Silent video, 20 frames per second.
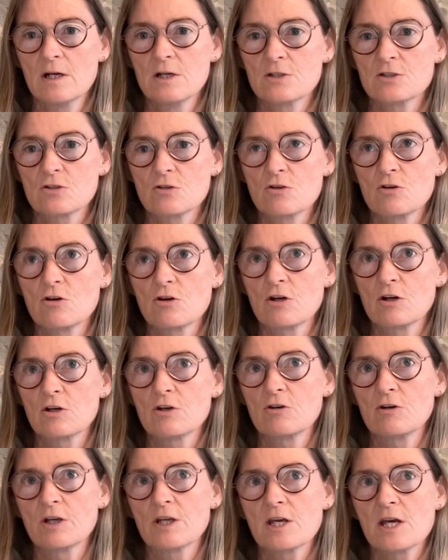So your
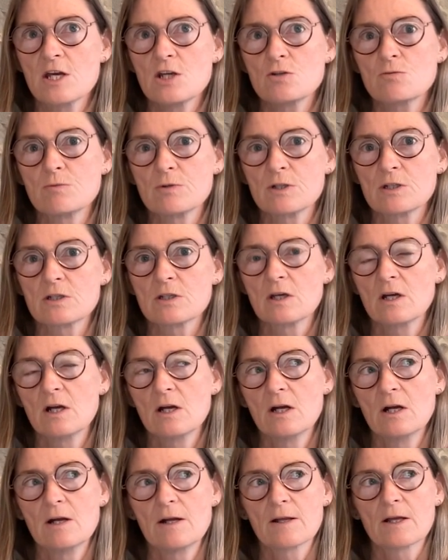engagement
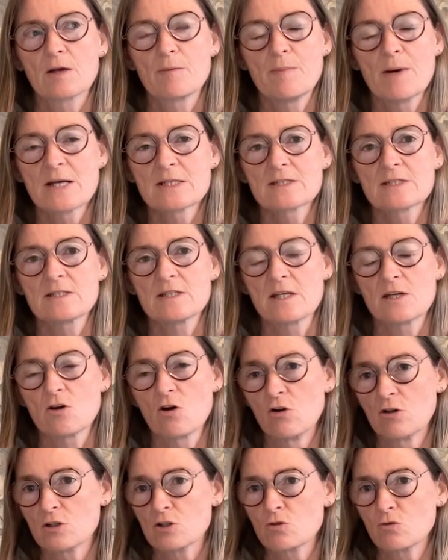capacity, and
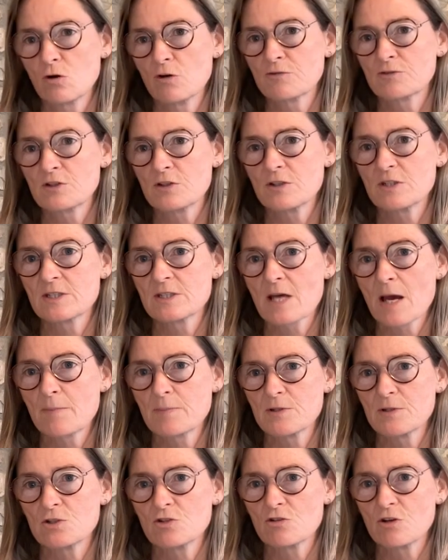all too often this
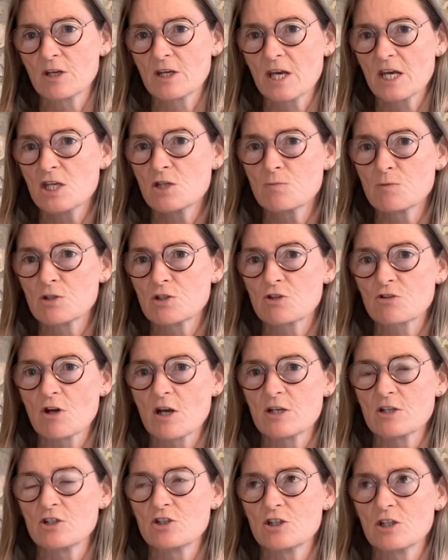happens, your engagement
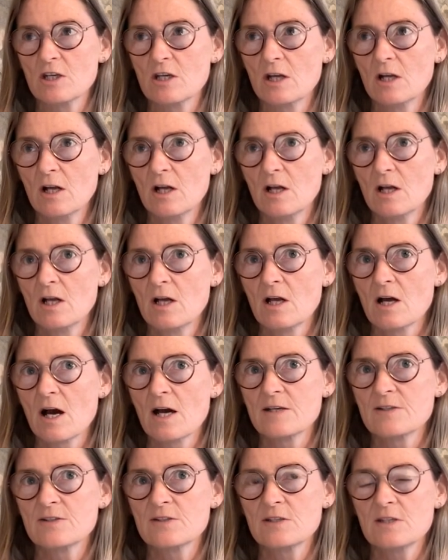strategy, I
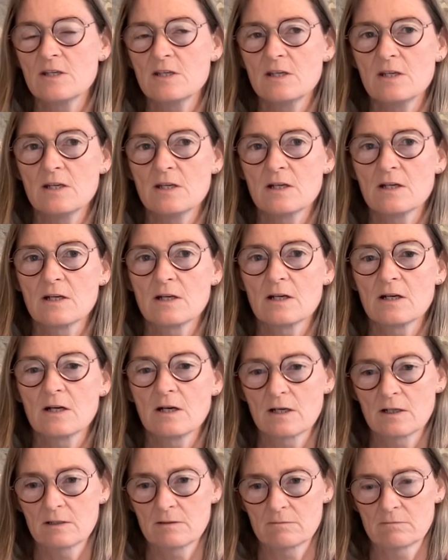see,
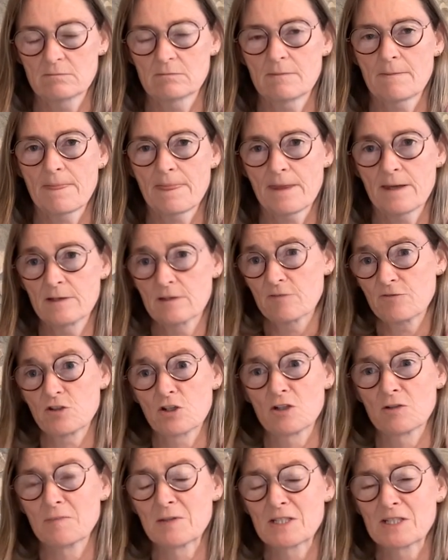and I've
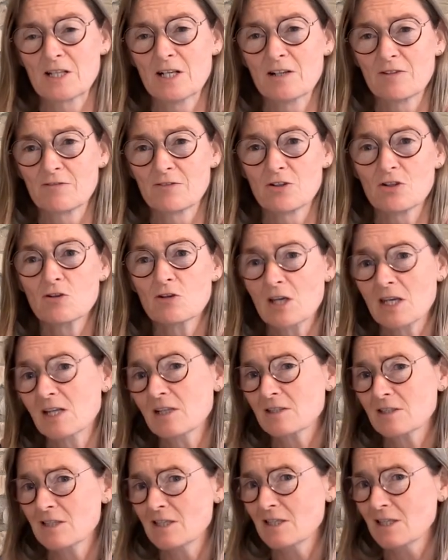done it myself, no,
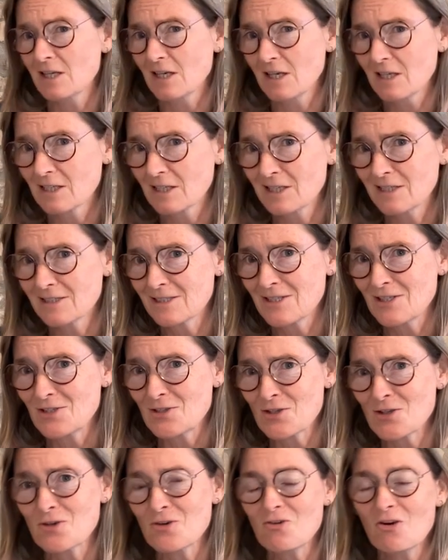guilty
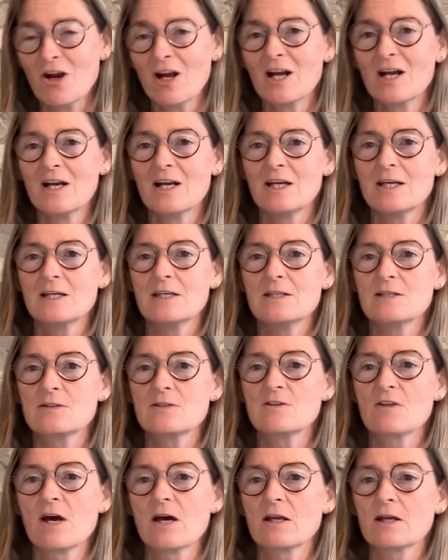too,
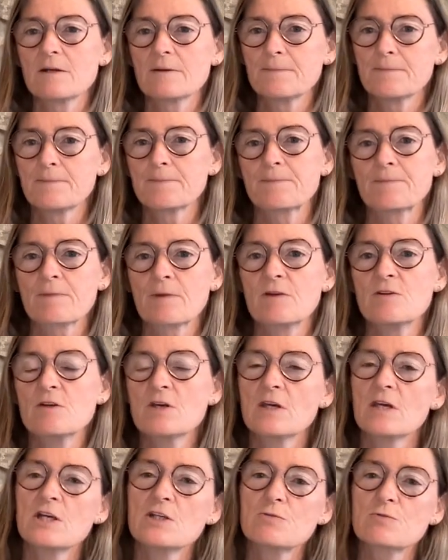is that the
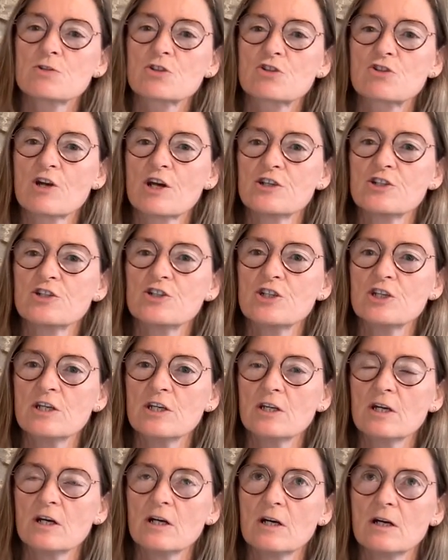engagement
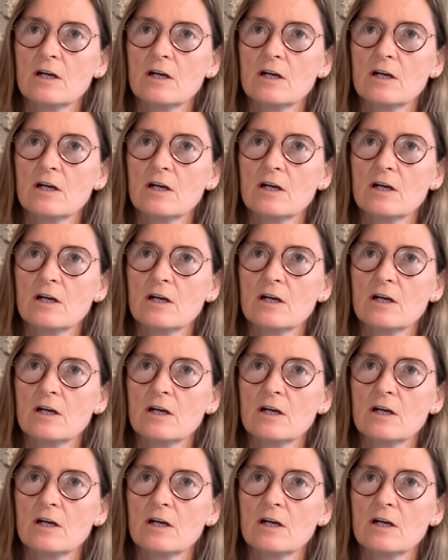strategy